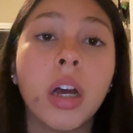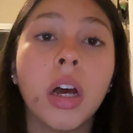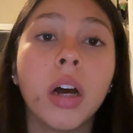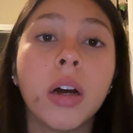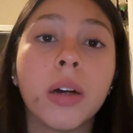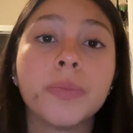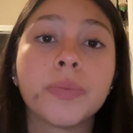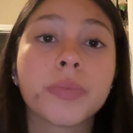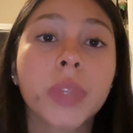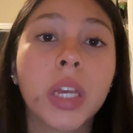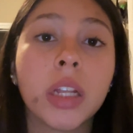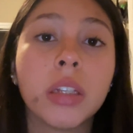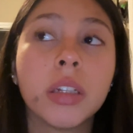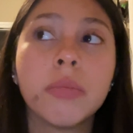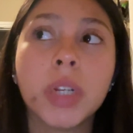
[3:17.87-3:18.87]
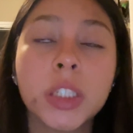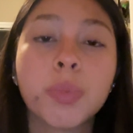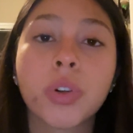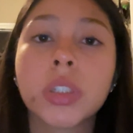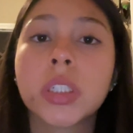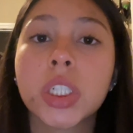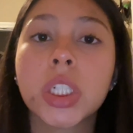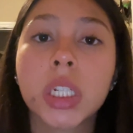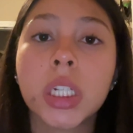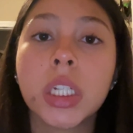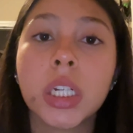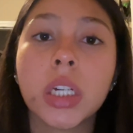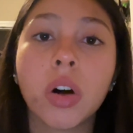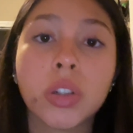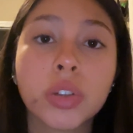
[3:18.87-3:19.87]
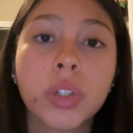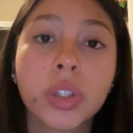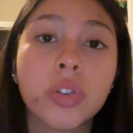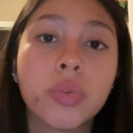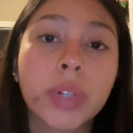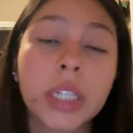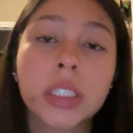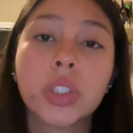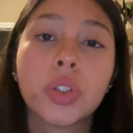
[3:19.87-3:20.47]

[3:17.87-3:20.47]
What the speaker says: And in many sports, agility also includes reacting